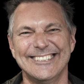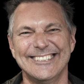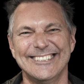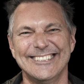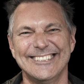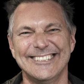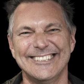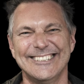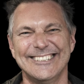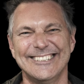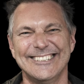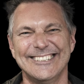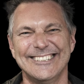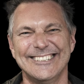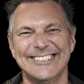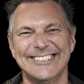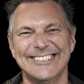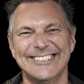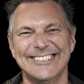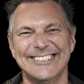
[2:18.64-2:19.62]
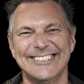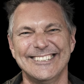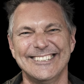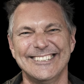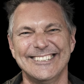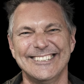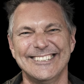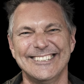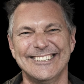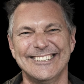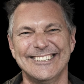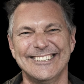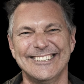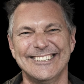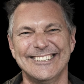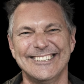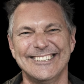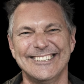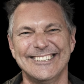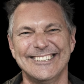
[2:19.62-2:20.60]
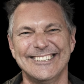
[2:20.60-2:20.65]

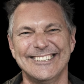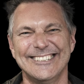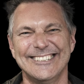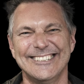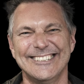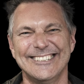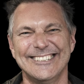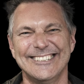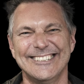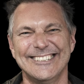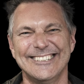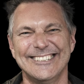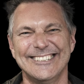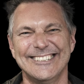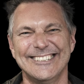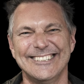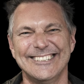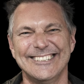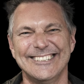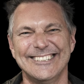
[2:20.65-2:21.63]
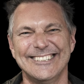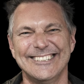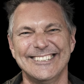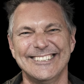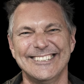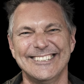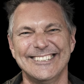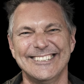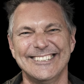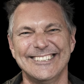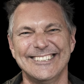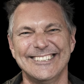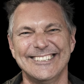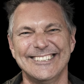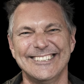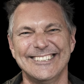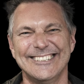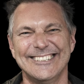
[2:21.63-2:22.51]
[no speech]